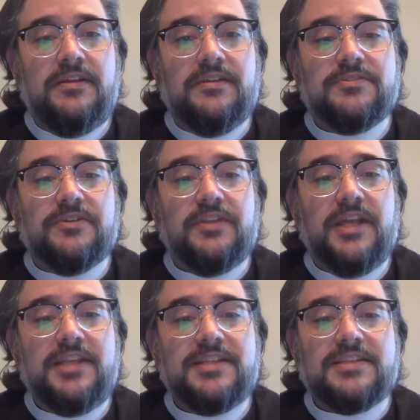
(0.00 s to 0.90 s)
So
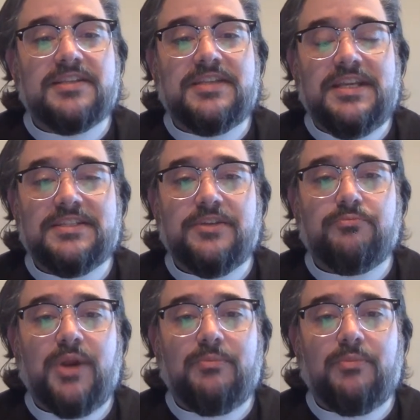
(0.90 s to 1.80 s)
Lent is a season of
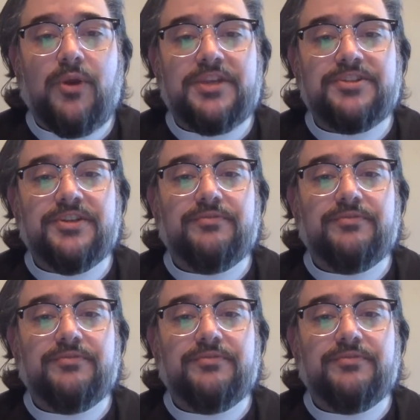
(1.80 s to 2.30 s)
preparation